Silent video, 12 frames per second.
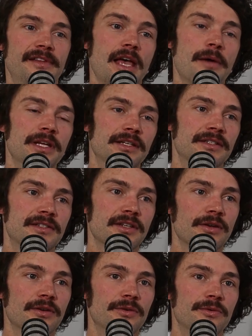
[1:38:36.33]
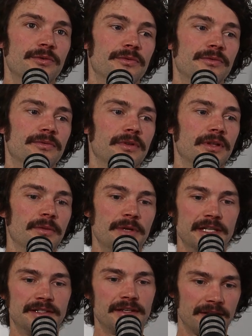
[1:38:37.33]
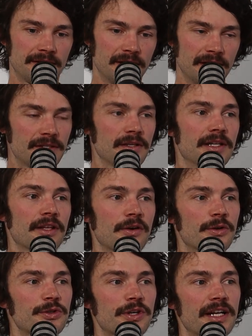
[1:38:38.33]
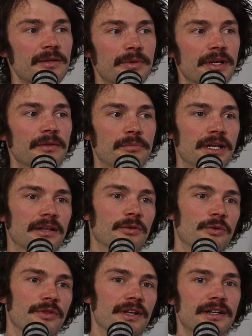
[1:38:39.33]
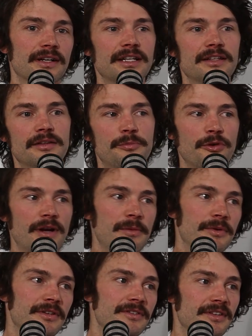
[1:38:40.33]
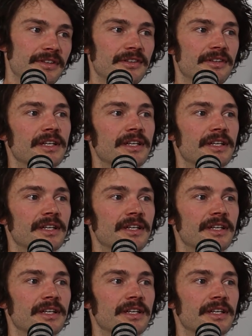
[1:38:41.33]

I mean, so I'm yet to kind of sign the contract, but all the kind of the parameters